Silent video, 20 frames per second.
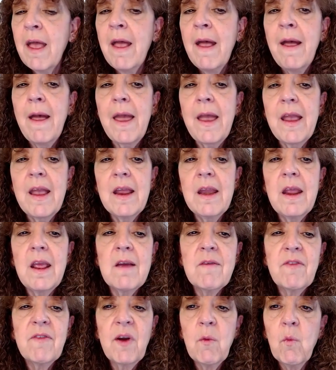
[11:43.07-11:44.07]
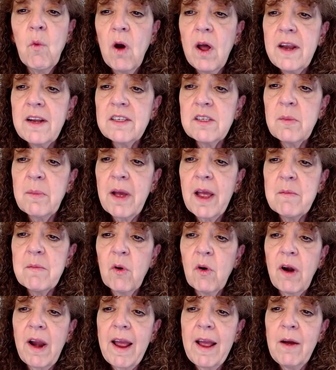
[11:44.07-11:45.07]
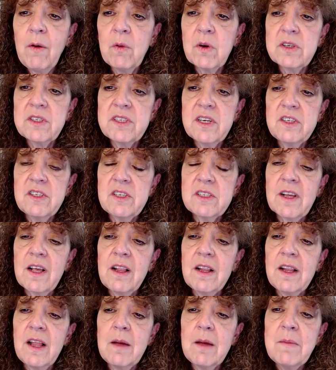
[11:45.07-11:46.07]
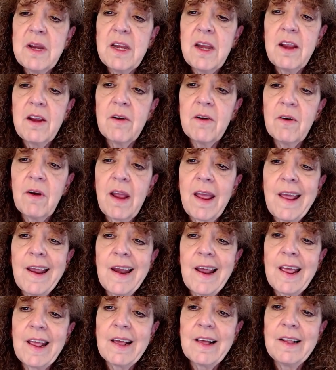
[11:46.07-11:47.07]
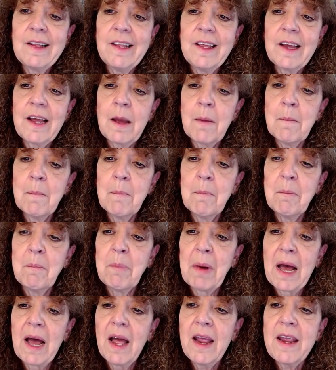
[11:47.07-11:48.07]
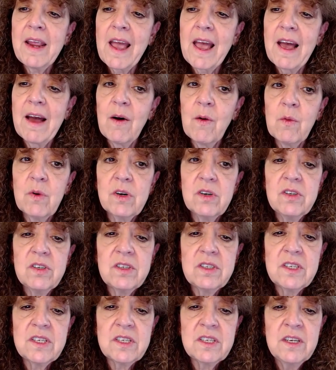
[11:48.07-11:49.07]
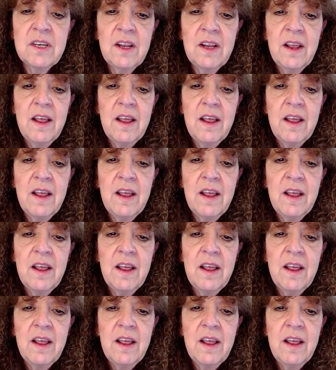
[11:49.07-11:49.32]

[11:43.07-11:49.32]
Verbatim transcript: And if I wanted to buy more hours, I just come in here and I click buy hours.